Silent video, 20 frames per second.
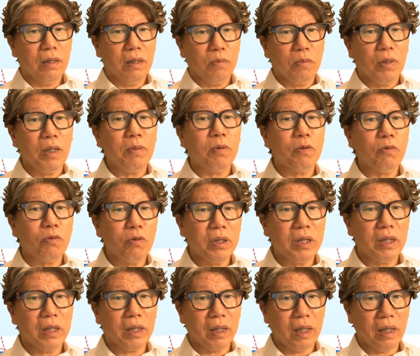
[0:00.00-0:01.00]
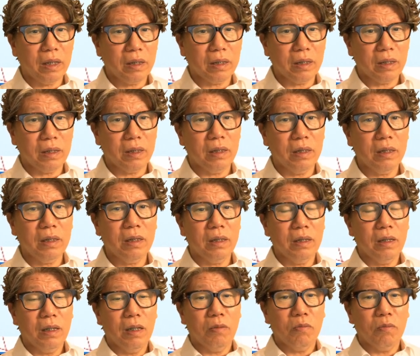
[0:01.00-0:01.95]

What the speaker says: Next, we must use platform switching.